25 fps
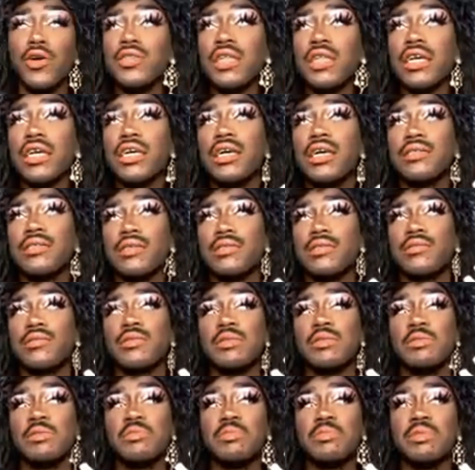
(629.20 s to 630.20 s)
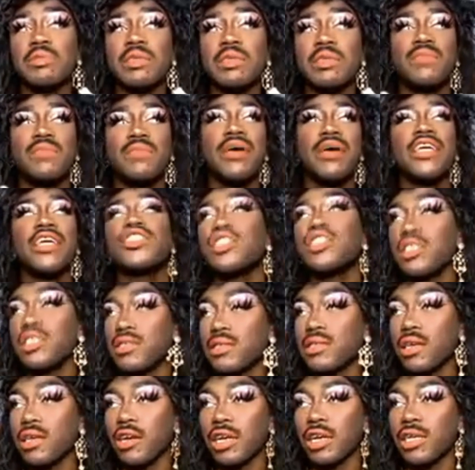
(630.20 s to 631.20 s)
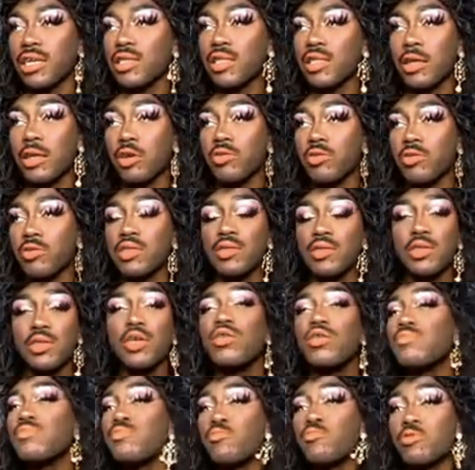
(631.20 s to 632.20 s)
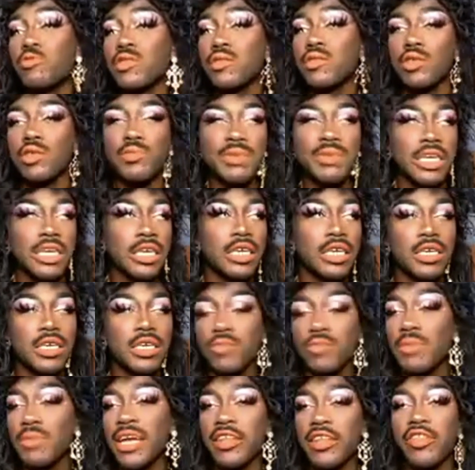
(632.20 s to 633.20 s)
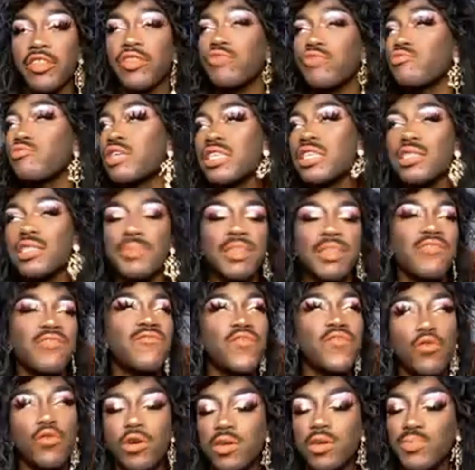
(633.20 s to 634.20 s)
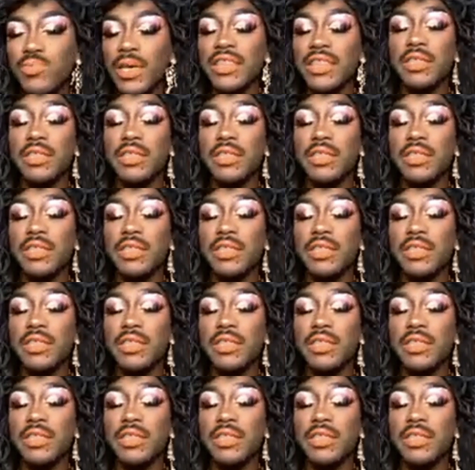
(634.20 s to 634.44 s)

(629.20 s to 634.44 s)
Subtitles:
For girls like us, it's especially scary because we're still being killed by the threes, by the